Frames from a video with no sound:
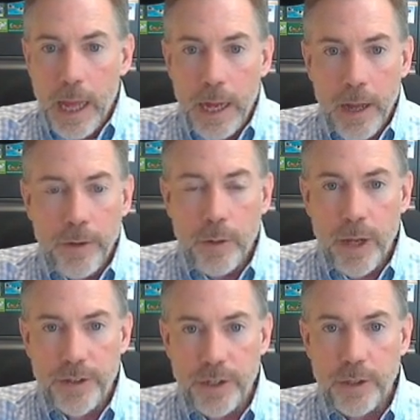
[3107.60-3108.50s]
Another
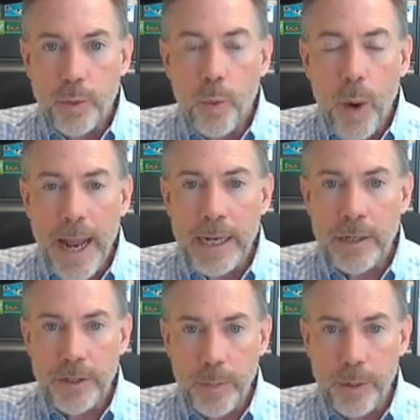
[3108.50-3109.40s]
question is
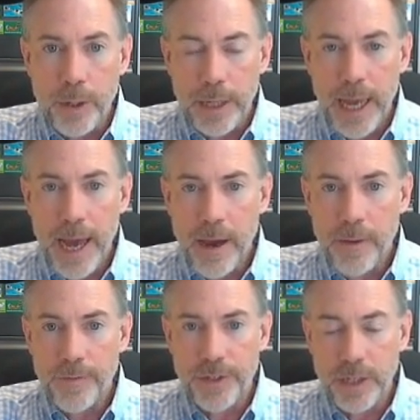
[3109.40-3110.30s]
when to put
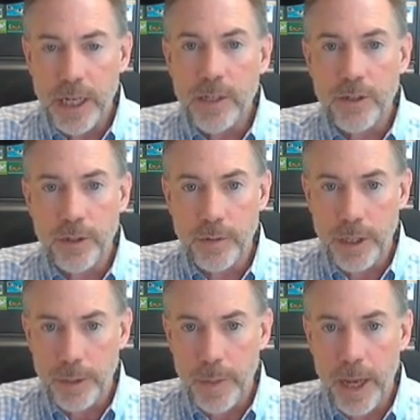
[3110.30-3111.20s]
calves into
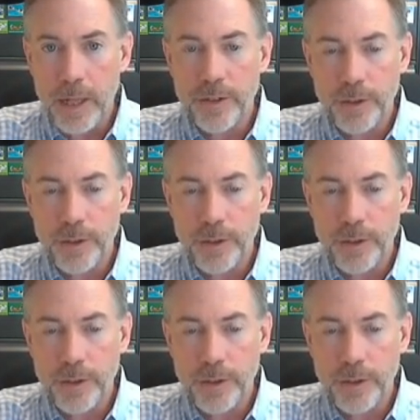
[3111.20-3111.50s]
these pens.